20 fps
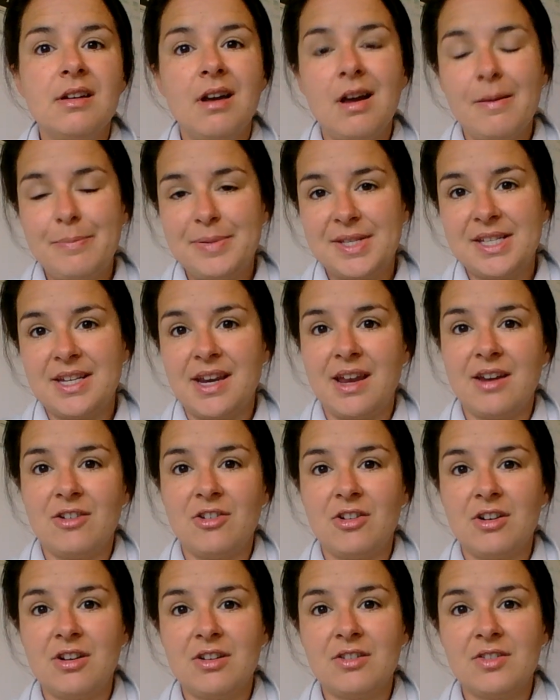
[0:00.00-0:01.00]

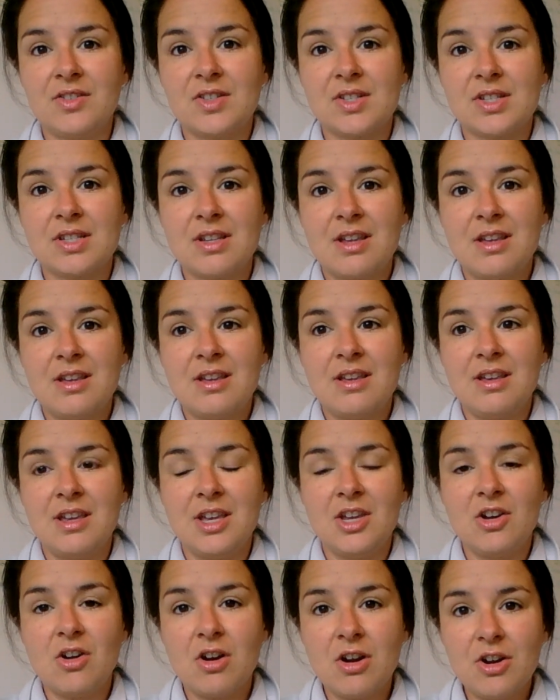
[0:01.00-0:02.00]
upstanders
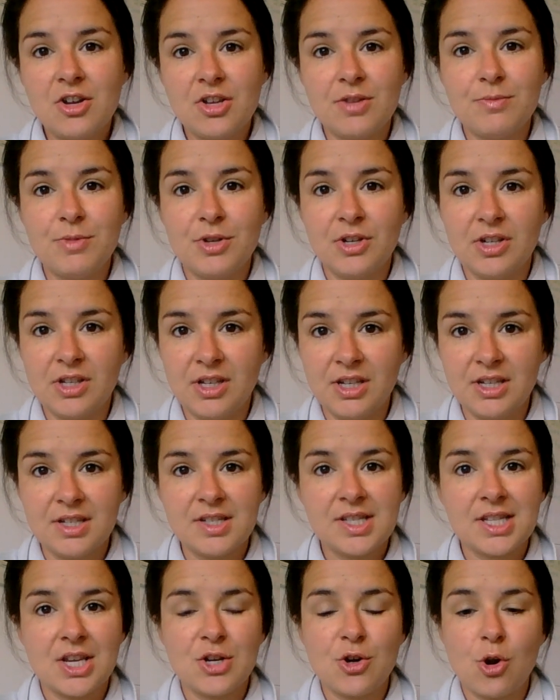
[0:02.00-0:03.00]
in our
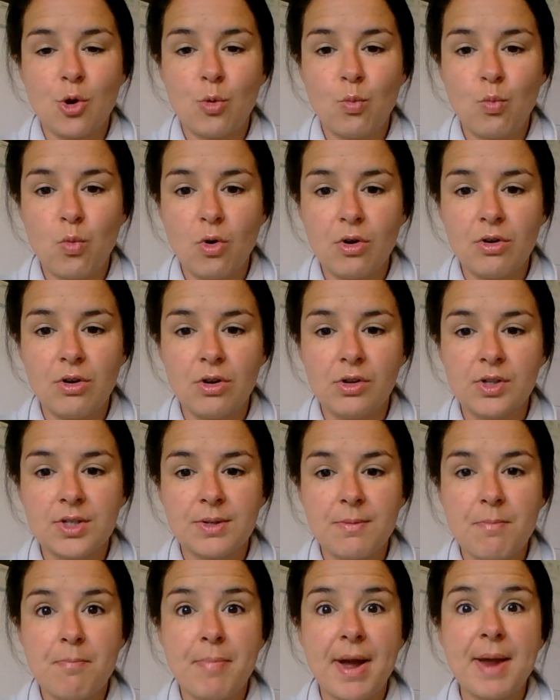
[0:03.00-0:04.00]
communities, in our world,
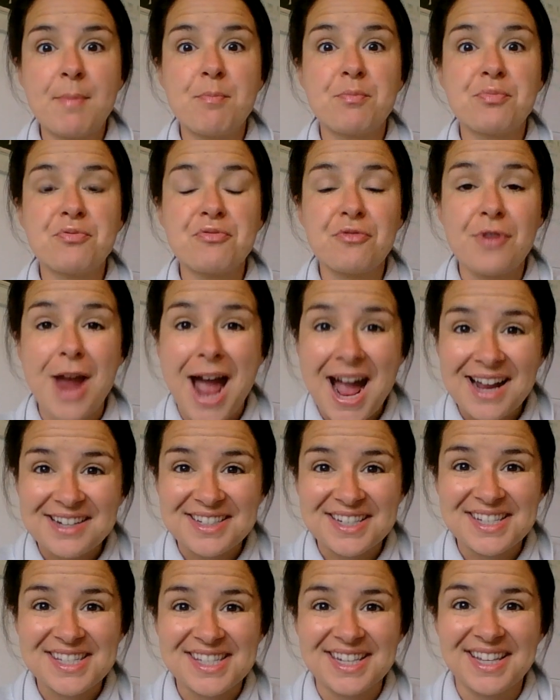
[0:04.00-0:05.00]
by
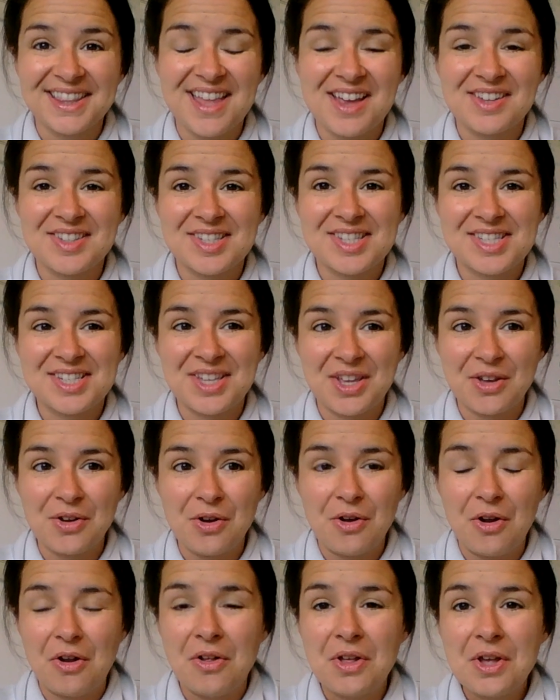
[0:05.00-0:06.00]
practicing that
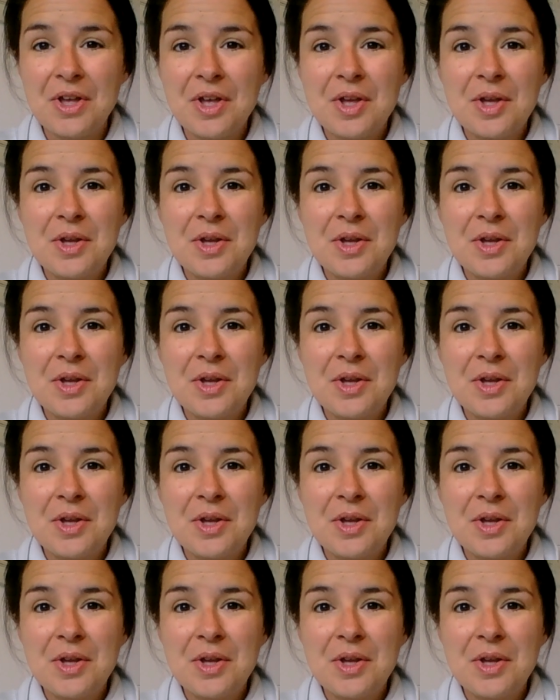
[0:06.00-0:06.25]
skill.